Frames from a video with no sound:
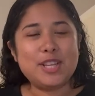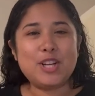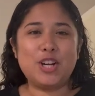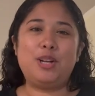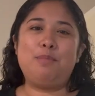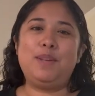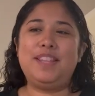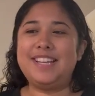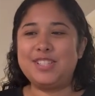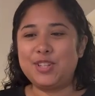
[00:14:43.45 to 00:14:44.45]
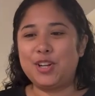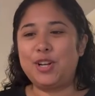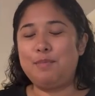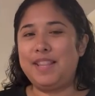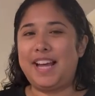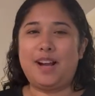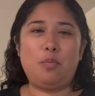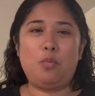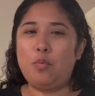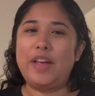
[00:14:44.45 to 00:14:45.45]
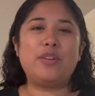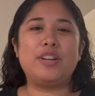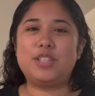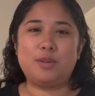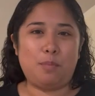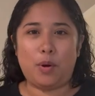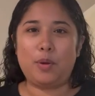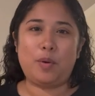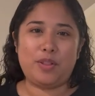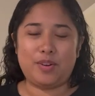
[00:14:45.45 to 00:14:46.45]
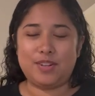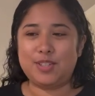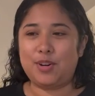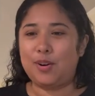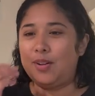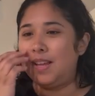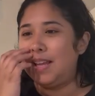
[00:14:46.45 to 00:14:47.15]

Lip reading: You're gonna be this, you're gonna be that, whether it's a boy, whether it's a girl.